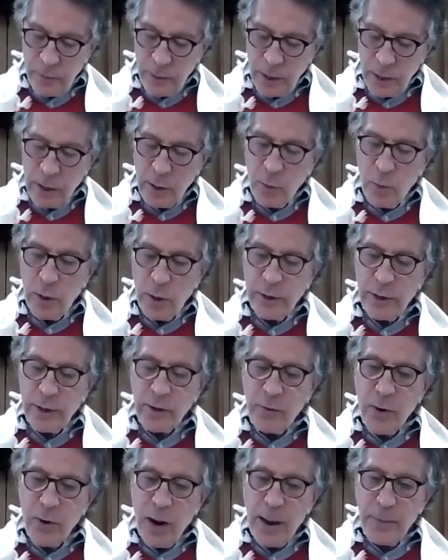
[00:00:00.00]
And the one that
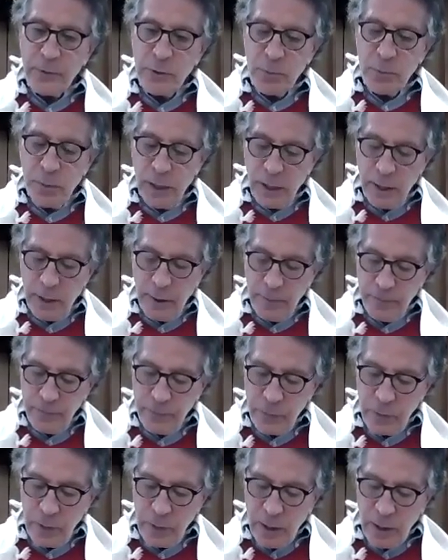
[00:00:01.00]
grabs me
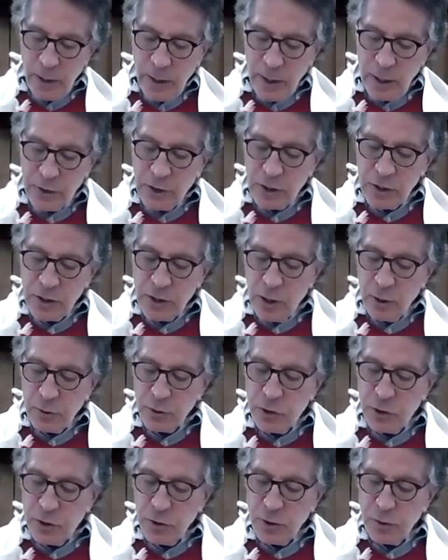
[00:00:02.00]
is adult
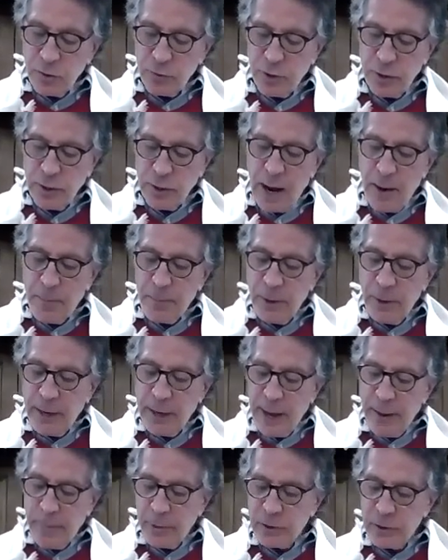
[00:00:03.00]
children not being
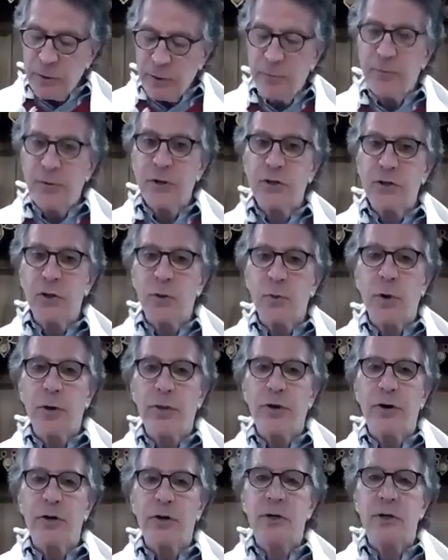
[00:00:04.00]
able to visit with
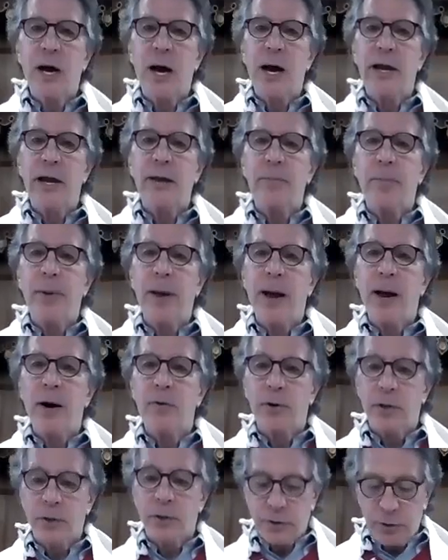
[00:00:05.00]
their dying
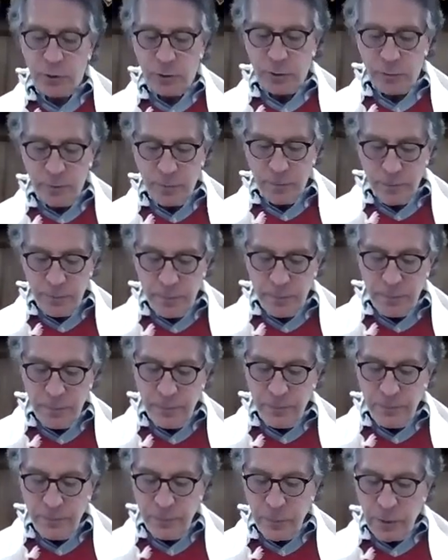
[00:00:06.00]
parents
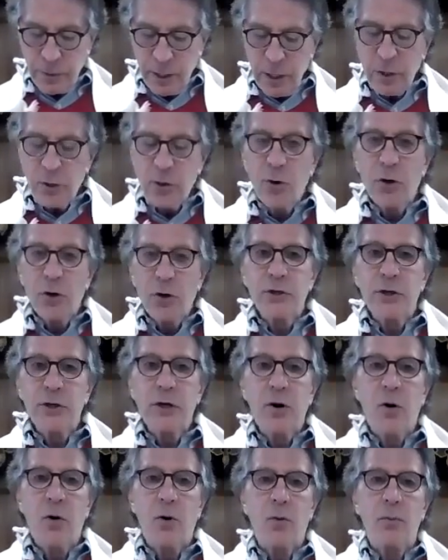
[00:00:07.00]
in nursing
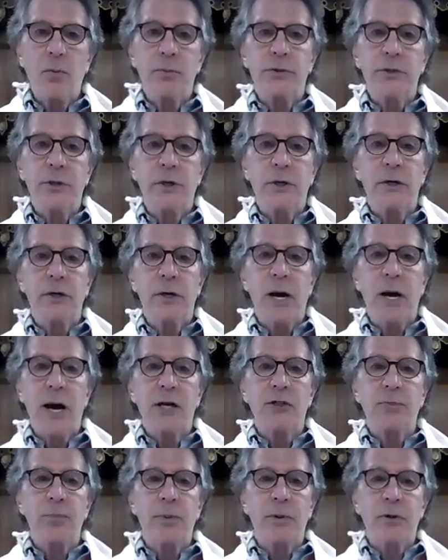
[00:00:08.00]
homes and in
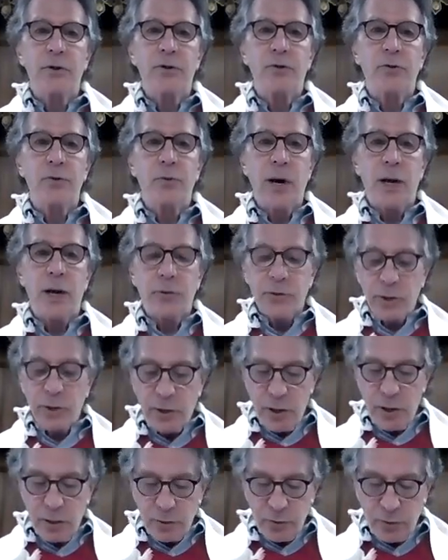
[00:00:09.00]
hospitals throughout the
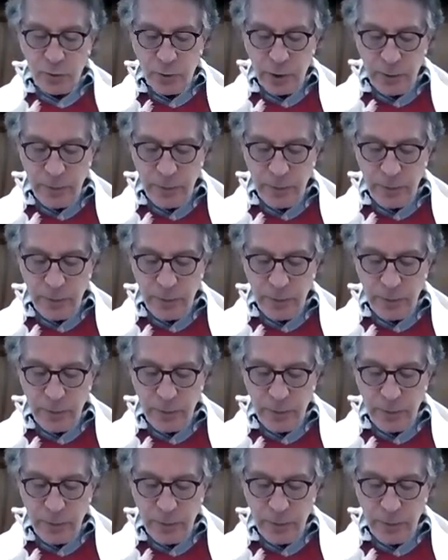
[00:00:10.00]
country.